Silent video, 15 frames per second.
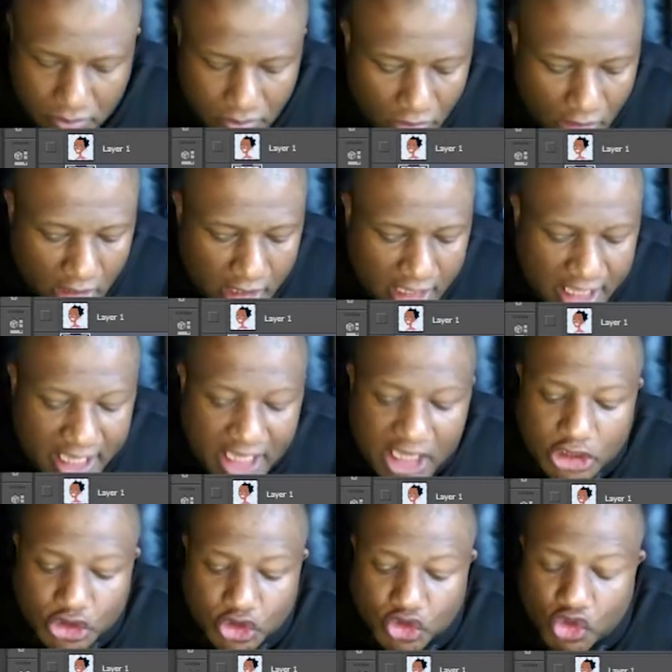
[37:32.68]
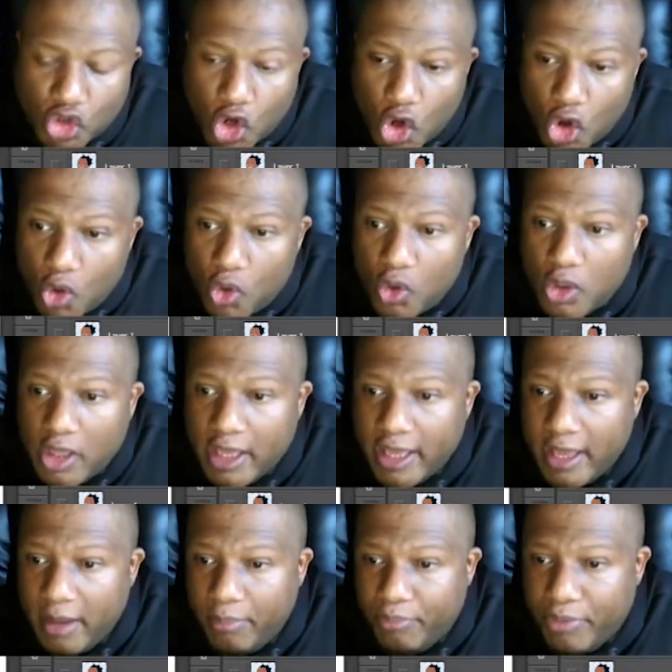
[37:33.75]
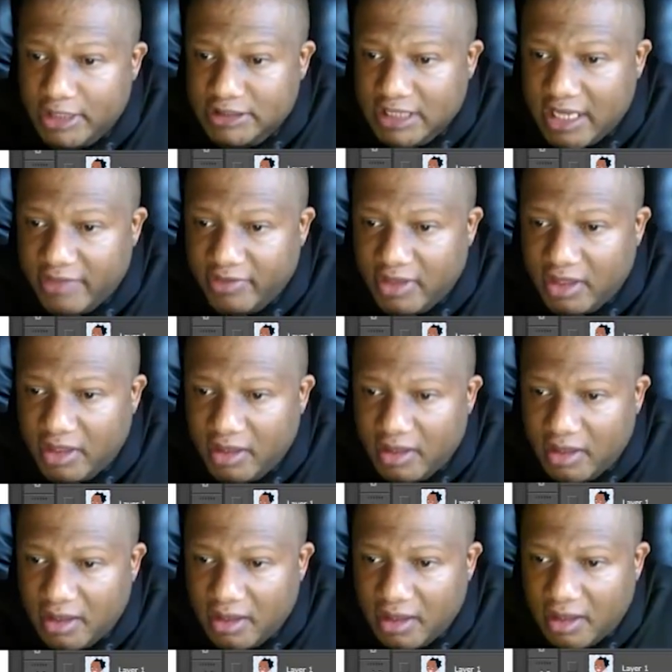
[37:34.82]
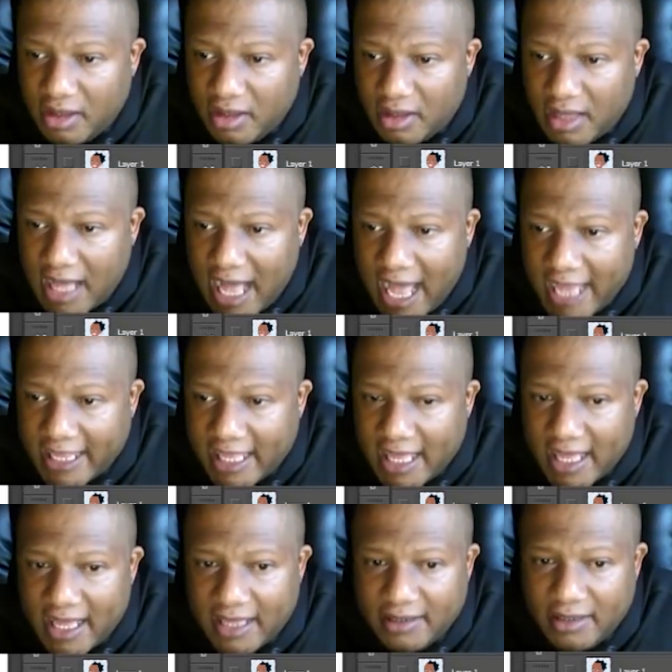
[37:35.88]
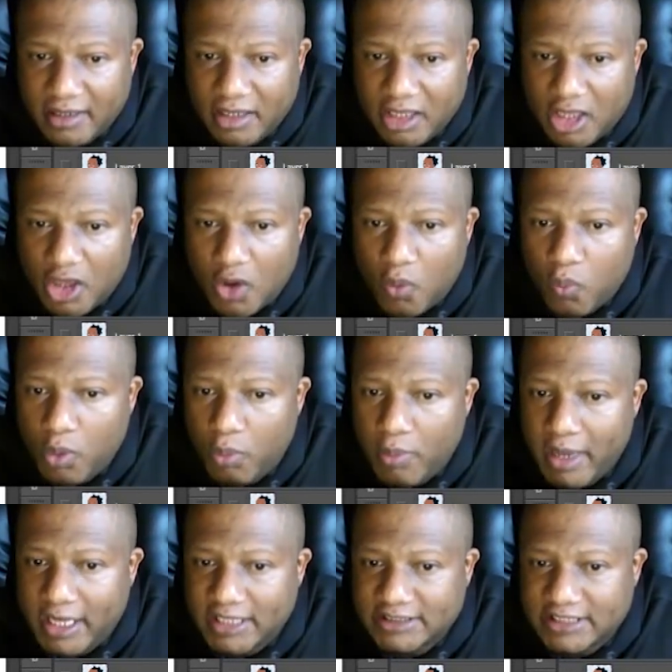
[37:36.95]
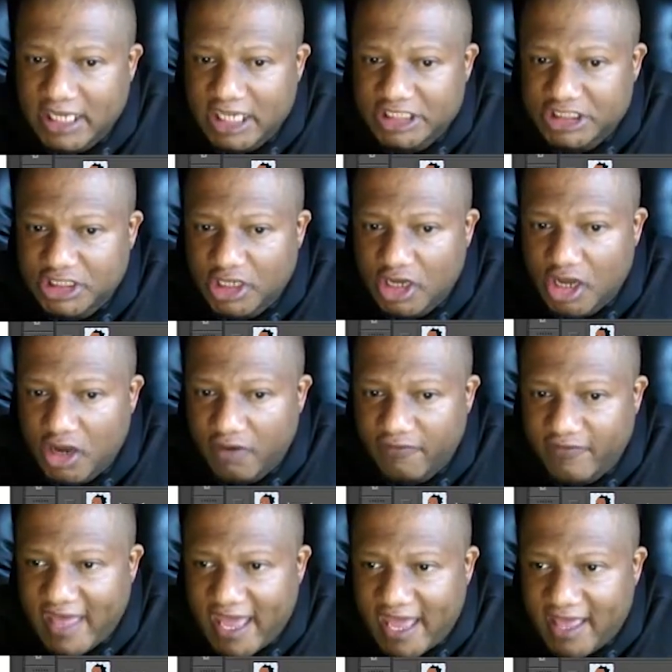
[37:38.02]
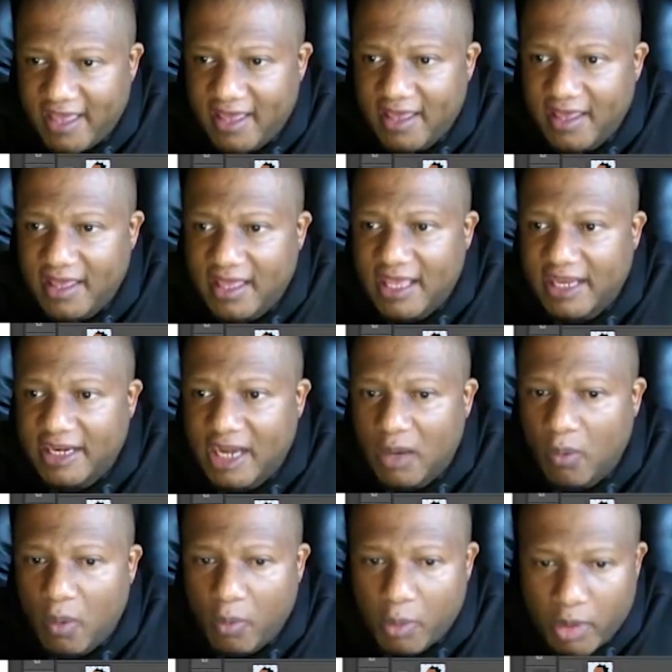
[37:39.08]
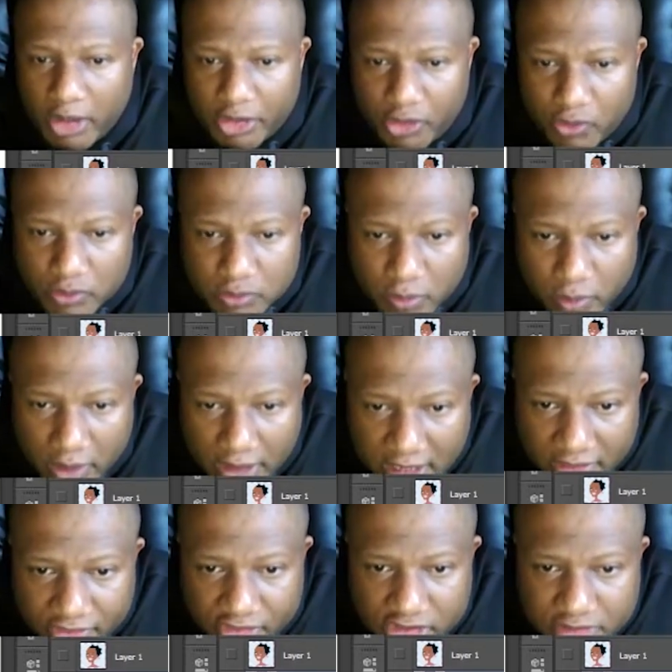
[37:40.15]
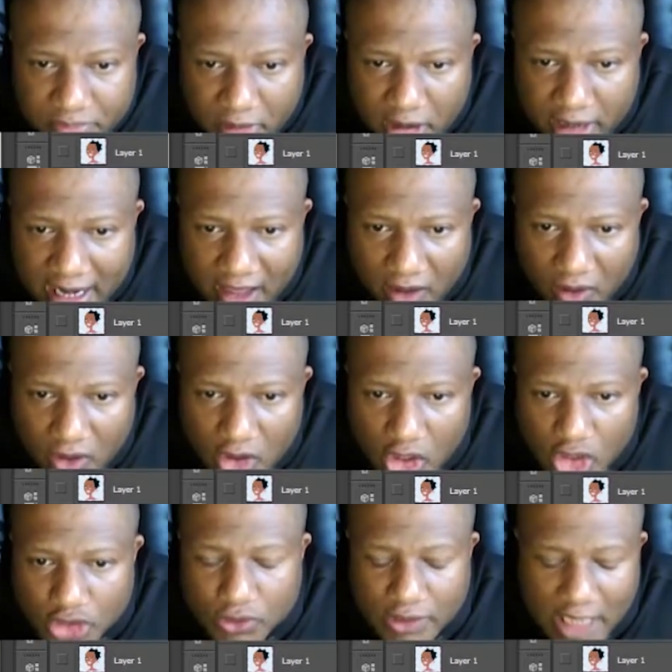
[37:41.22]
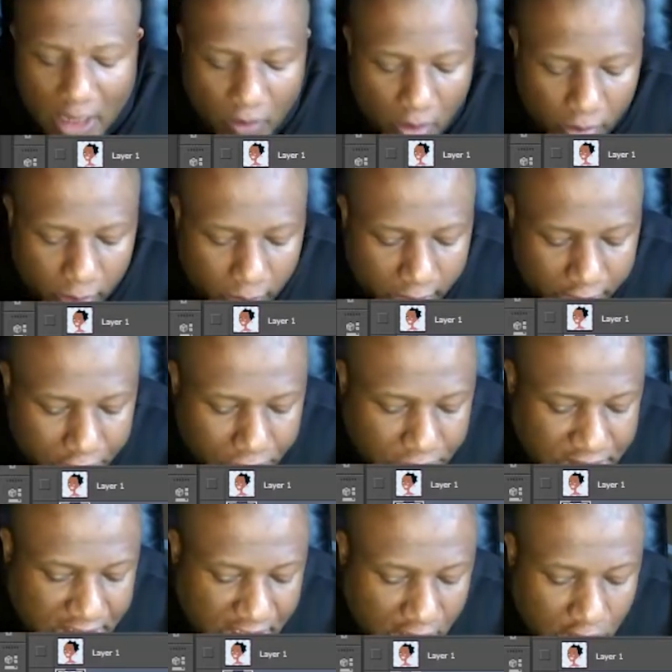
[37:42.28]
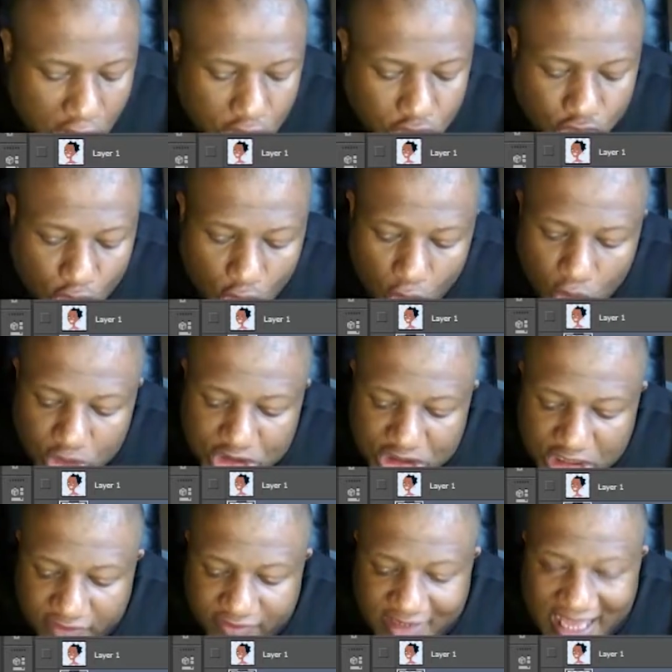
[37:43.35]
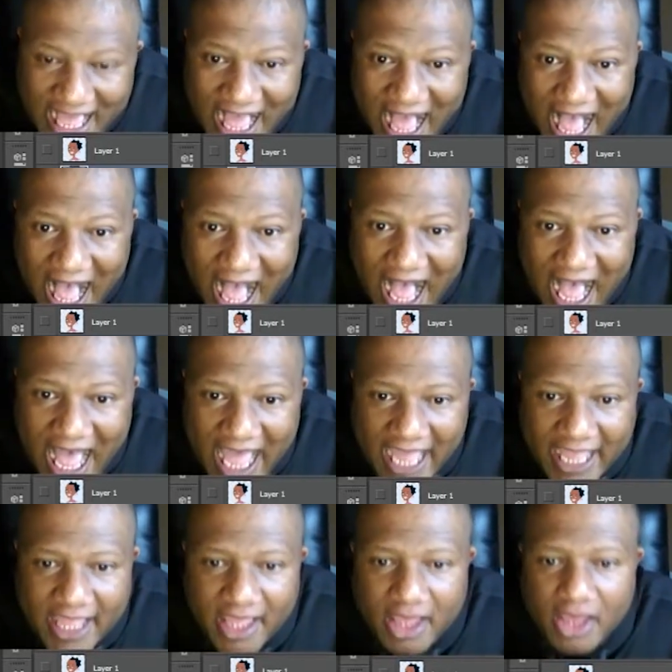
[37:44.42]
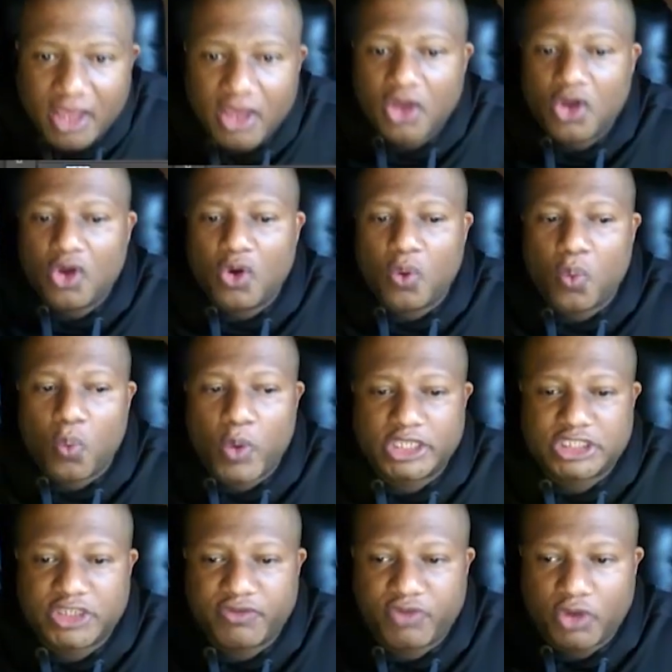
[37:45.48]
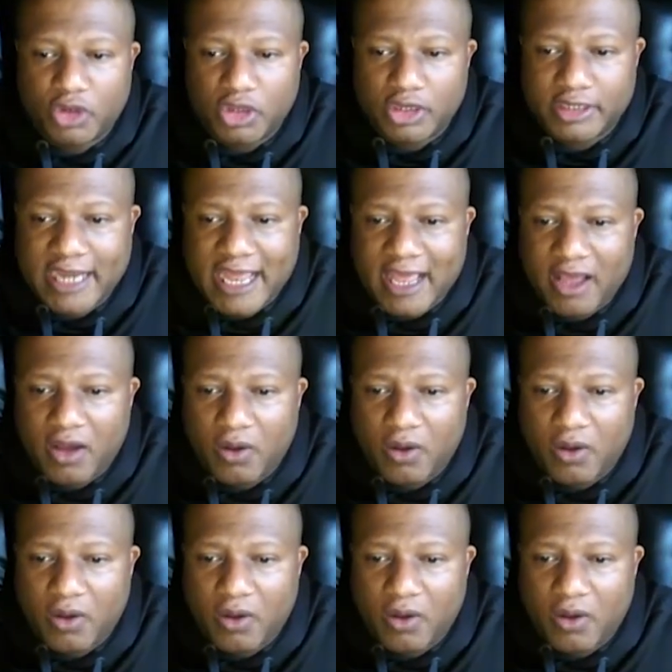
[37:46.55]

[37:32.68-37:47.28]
hit Control and press on the icon, we'll make a selection of that. Now what we want to do is we want to cut this part out. So now what we want to do is hit Control Shift I, which if you look now,